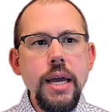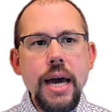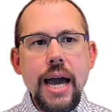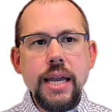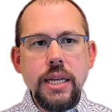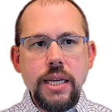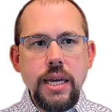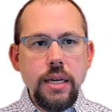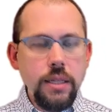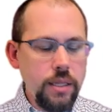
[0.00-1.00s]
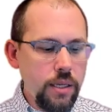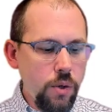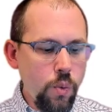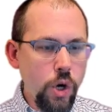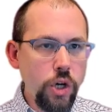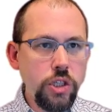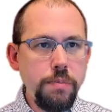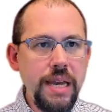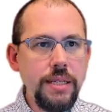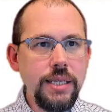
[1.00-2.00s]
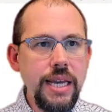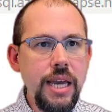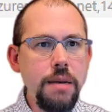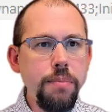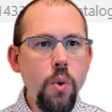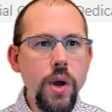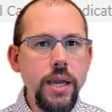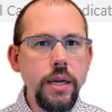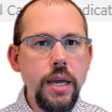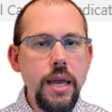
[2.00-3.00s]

I can get the workspace endpoint.